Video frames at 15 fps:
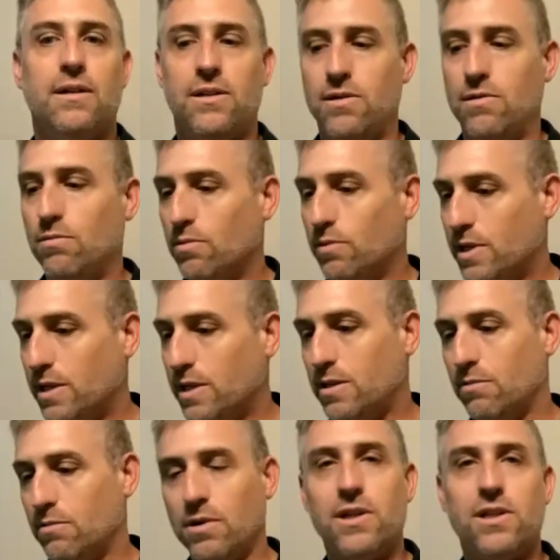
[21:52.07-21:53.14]
you will get to
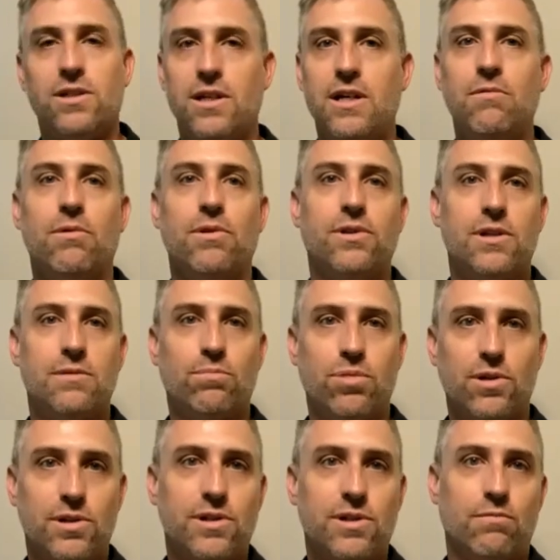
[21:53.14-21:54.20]
really see what this
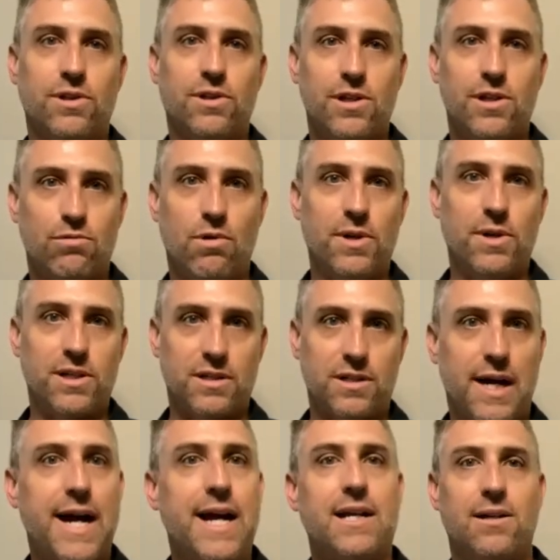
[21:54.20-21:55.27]
person, what this woman is
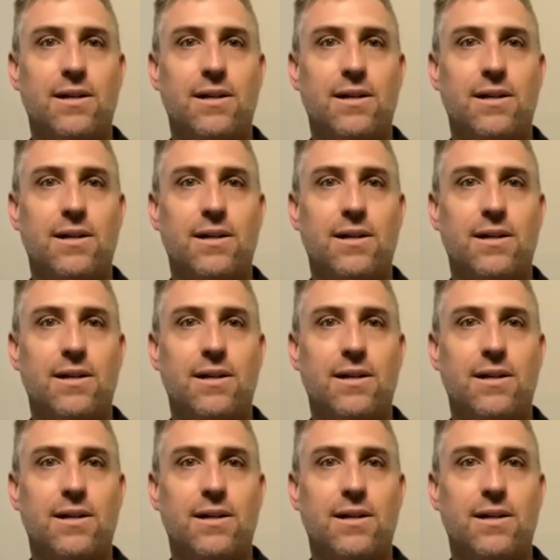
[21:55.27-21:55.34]
like